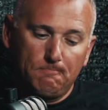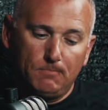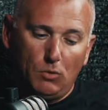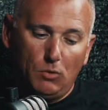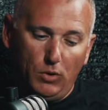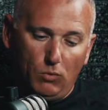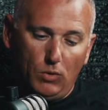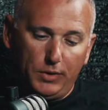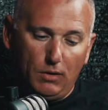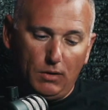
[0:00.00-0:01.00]
We were
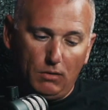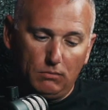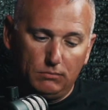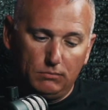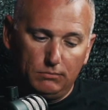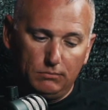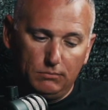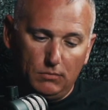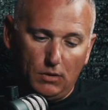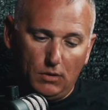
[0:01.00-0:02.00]
working our
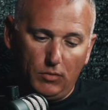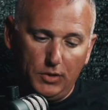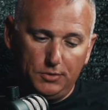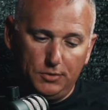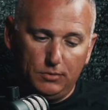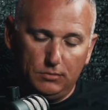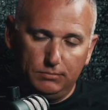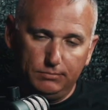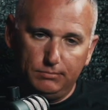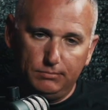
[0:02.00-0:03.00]
regional
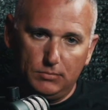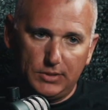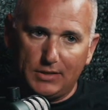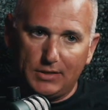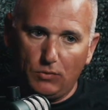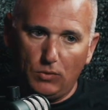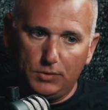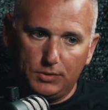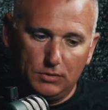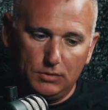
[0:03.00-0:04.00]
task
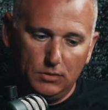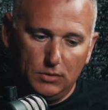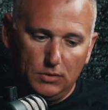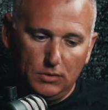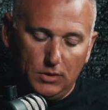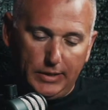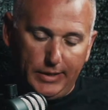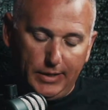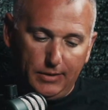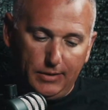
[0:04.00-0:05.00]
force, and